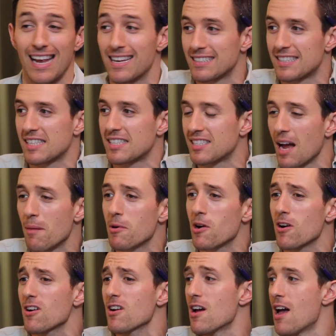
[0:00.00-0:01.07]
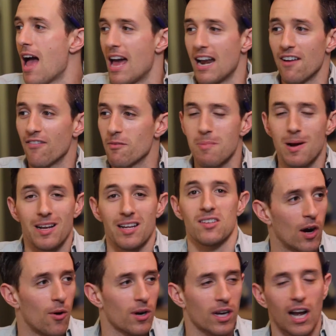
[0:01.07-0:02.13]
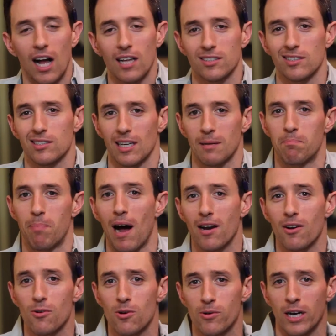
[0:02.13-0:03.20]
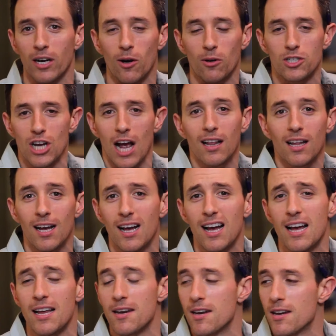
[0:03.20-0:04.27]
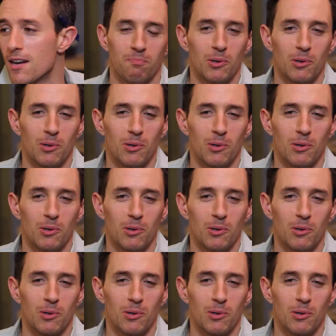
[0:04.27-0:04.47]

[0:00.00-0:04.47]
It is the summer, and everybody is going to concerts like Bonnaroo and Coachella and